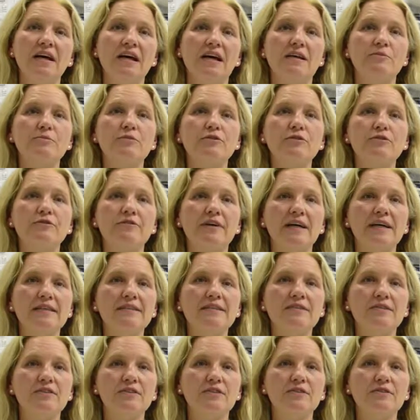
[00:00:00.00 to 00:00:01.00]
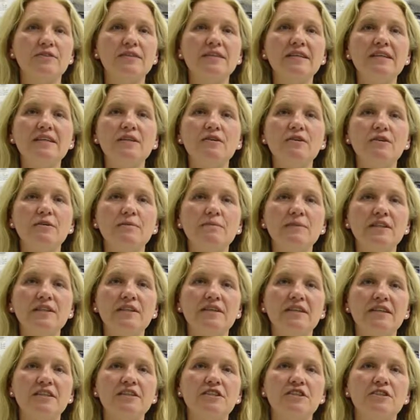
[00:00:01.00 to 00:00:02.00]
and provides a unique
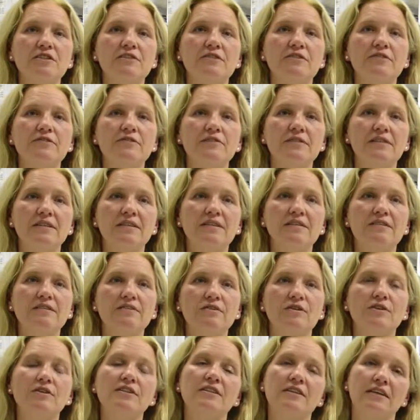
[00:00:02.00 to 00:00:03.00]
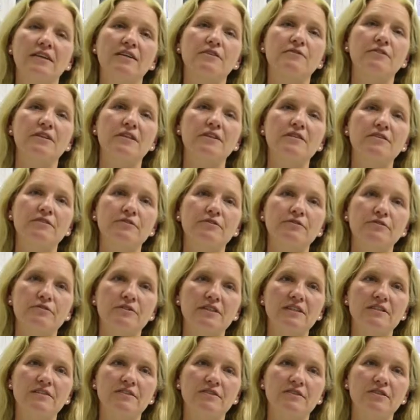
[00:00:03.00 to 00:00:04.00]
combination of these hot areas of
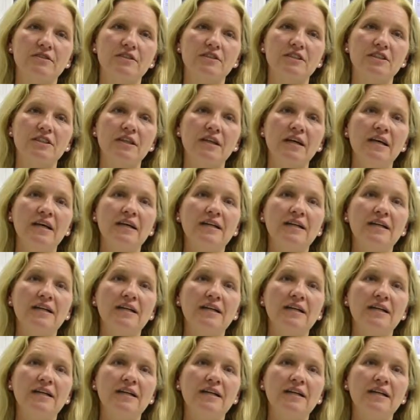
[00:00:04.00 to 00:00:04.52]
research.